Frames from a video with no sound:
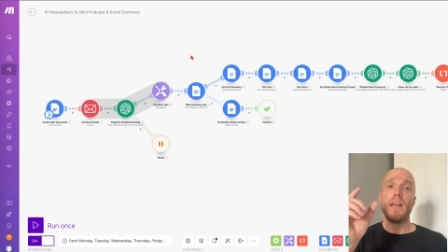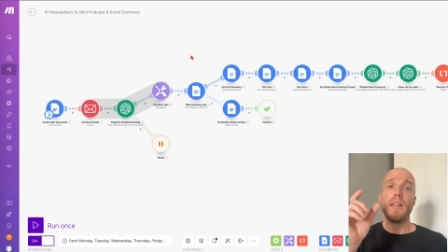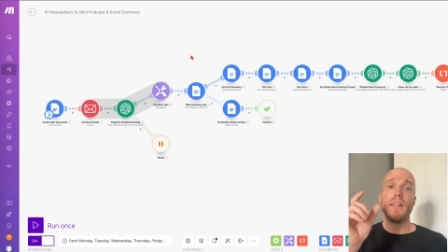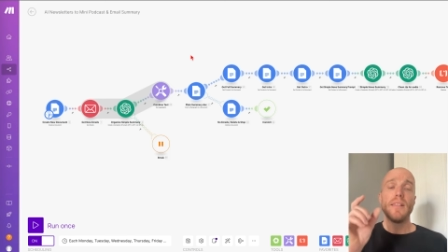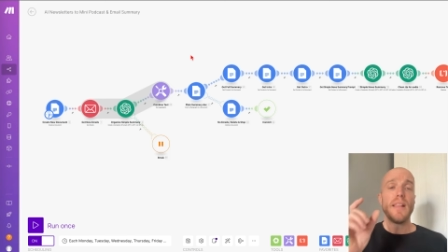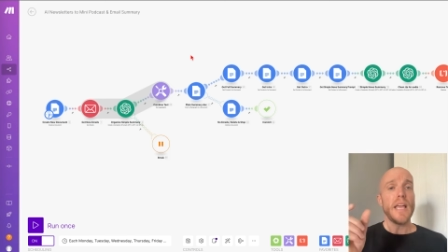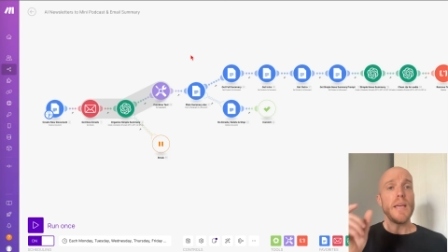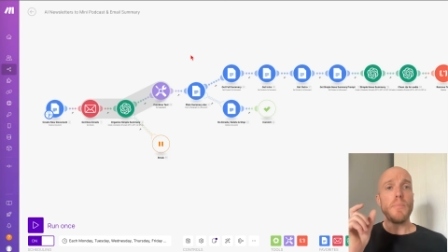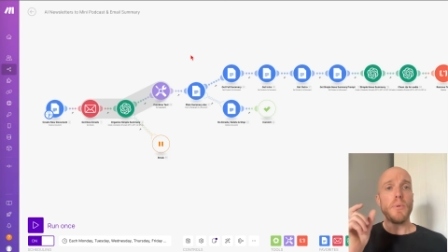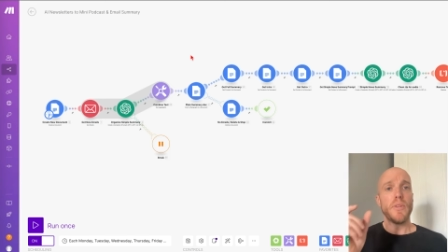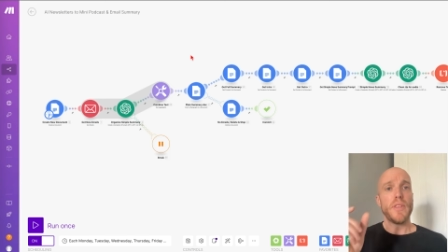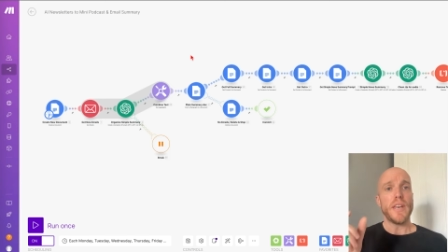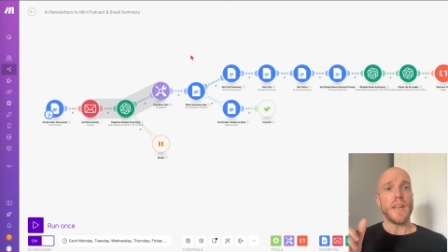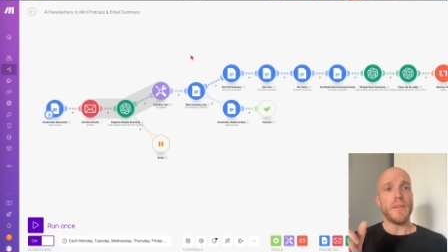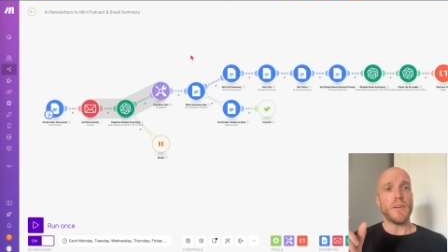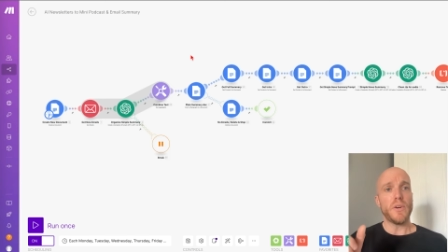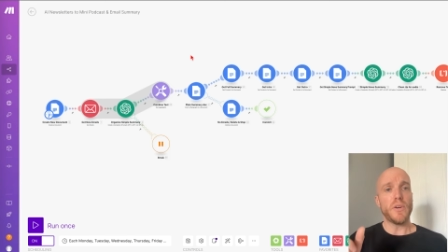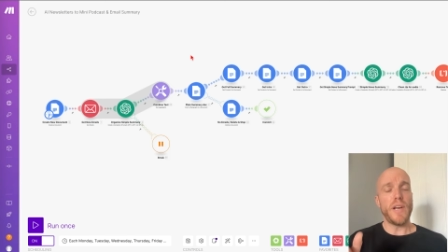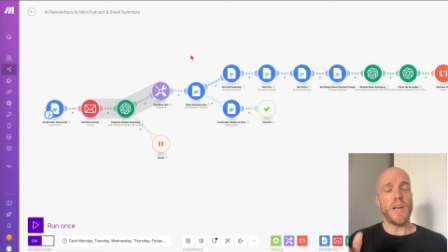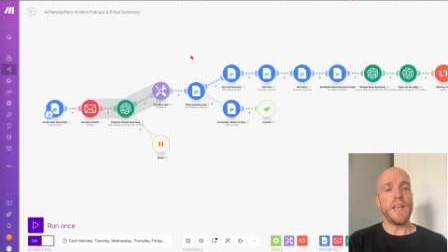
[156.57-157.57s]
label that
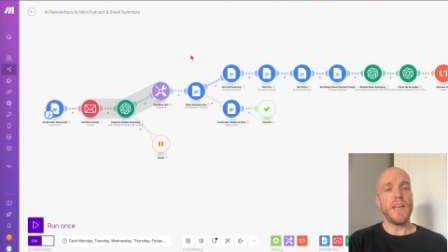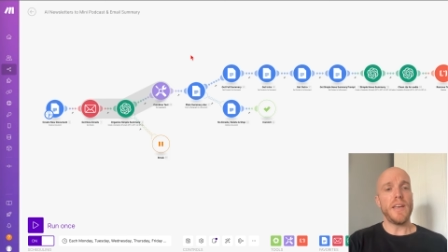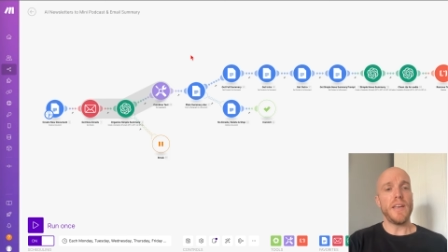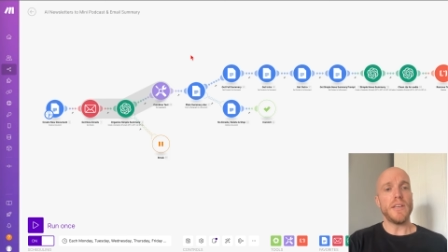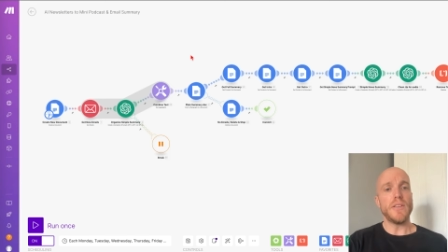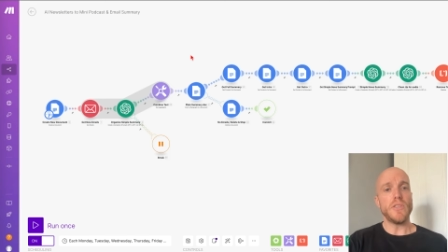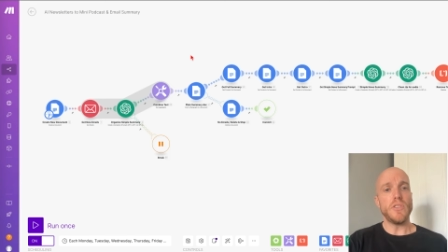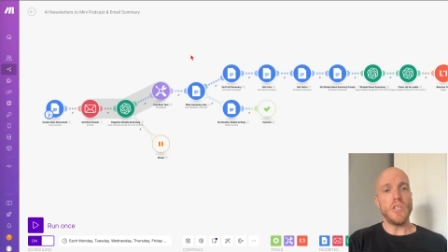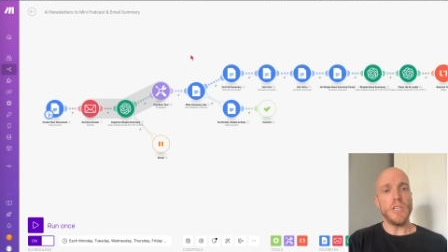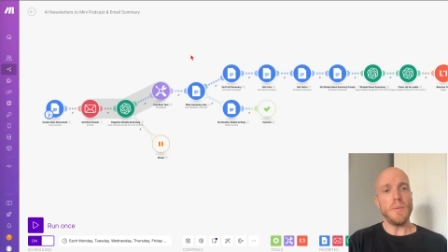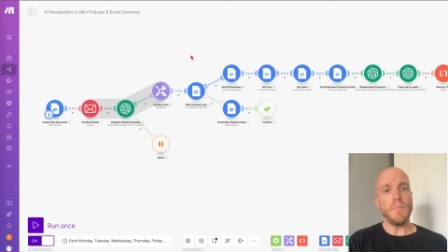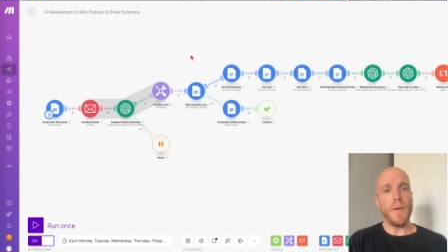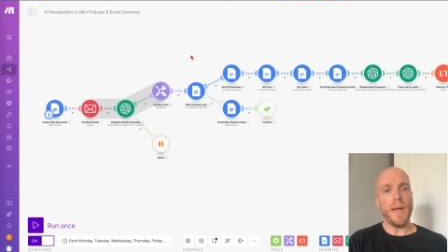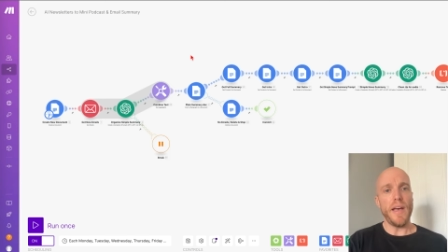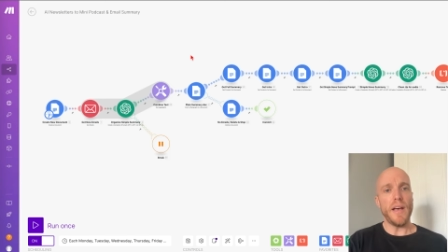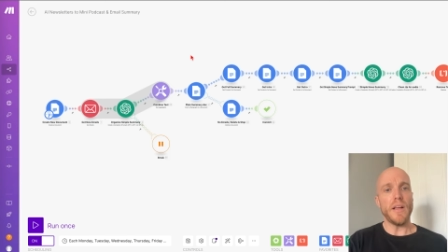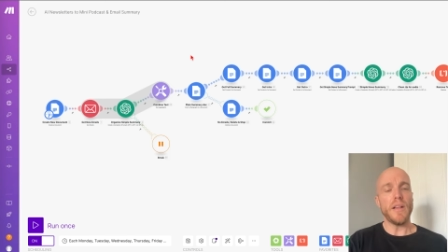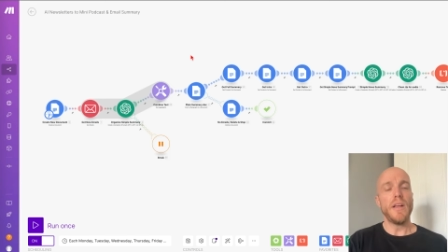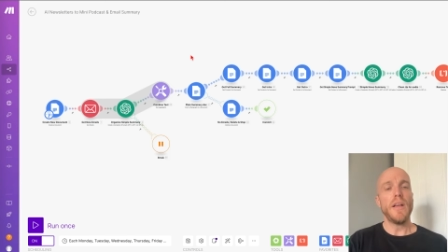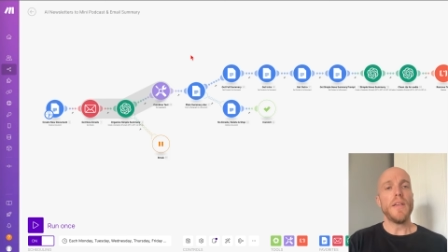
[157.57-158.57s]
I've created in
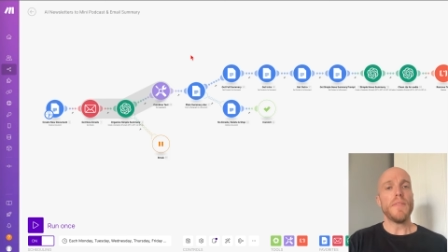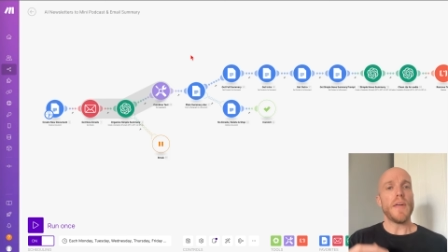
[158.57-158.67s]
Gmail